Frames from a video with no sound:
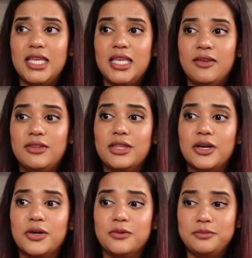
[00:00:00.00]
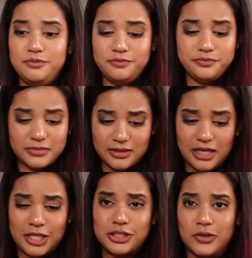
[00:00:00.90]
Even though
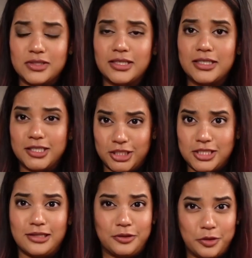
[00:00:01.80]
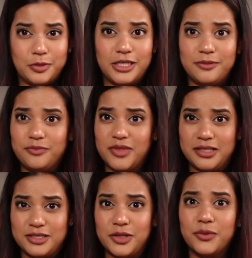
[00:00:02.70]
I choked on it just a little bit,
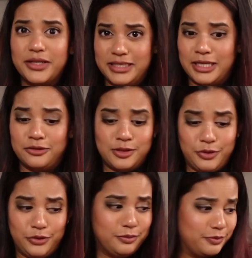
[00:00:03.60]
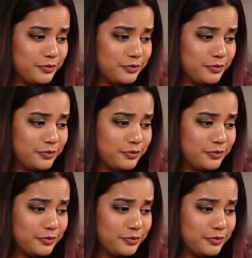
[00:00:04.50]
it still went down smooth.